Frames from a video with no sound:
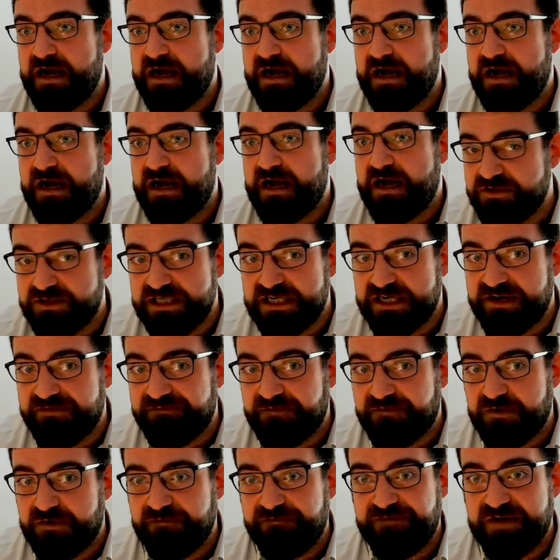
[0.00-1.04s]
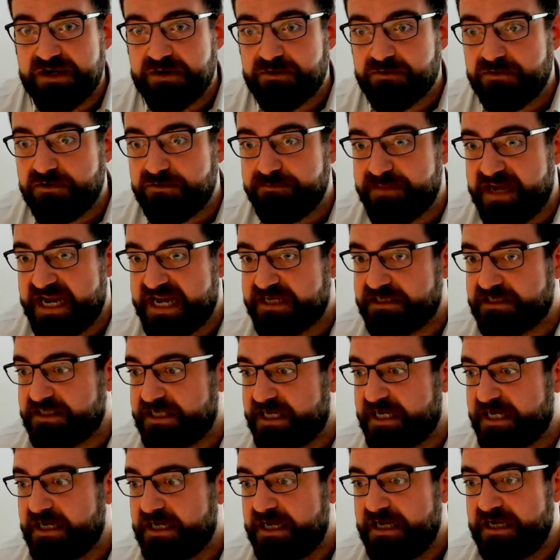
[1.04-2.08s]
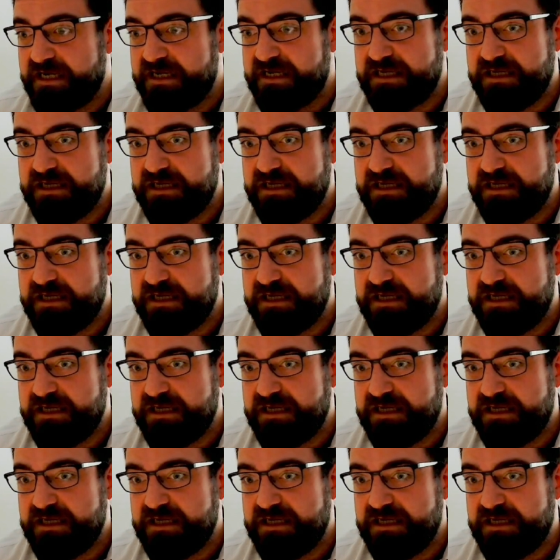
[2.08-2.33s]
I'm using it for a federal mandate.